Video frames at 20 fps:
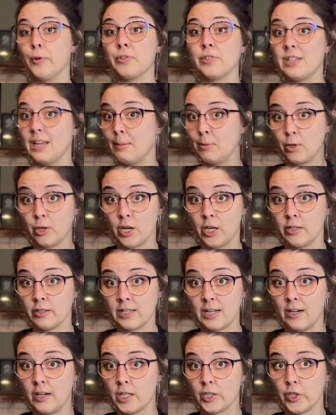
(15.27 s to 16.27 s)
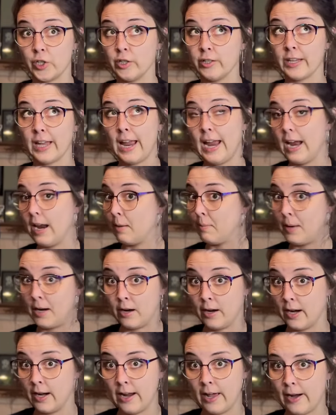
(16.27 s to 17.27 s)
both Sable Curse characters and
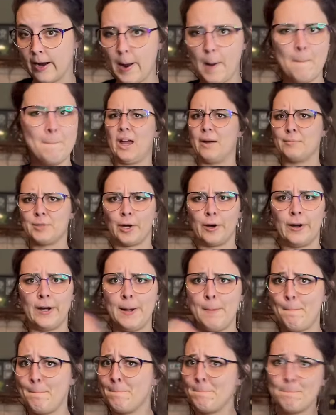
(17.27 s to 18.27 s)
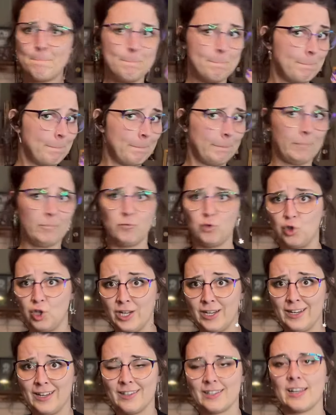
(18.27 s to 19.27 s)
Marionetta. I'm sorry.
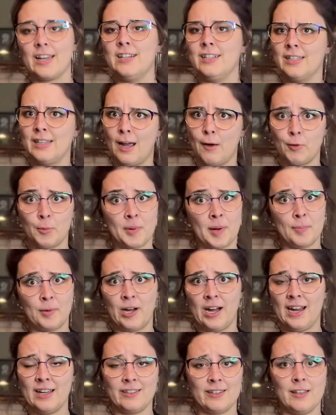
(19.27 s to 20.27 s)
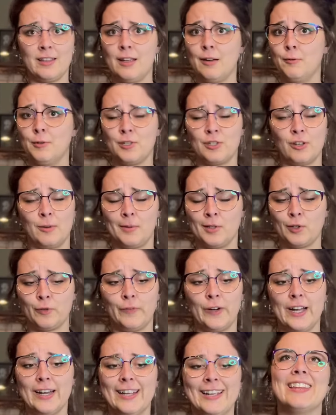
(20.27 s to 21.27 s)
Genius. I did that with Purple Hyacinth. It was so
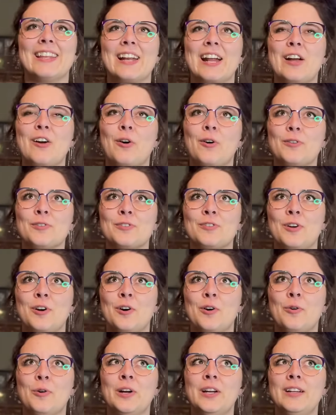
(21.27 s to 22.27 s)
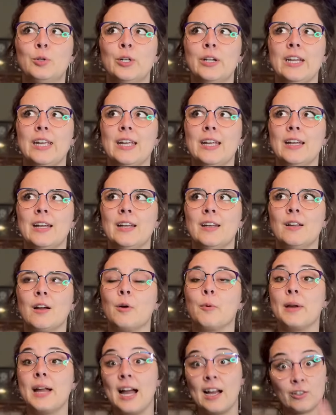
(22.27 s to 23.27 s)
much fun. And then I also put in
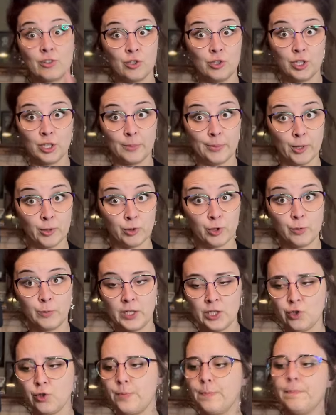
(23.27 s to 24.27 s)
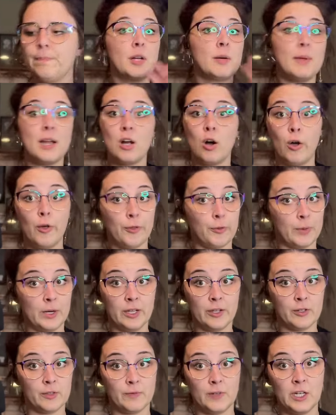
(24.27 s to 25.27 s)
a reaction to the Potion Witch. I'm gonna make all
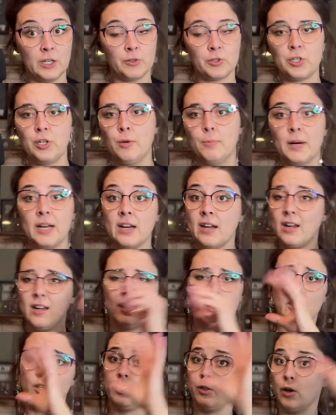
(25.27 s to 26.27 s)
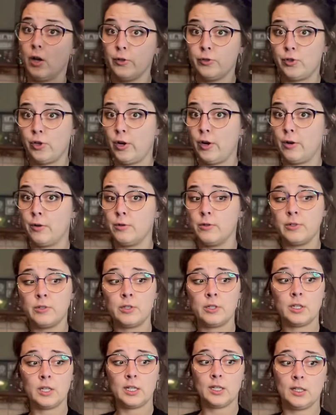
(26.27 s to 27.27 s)
three of those videos too, but y'all
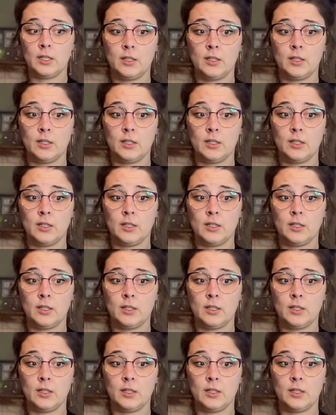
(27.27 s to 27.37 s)
chose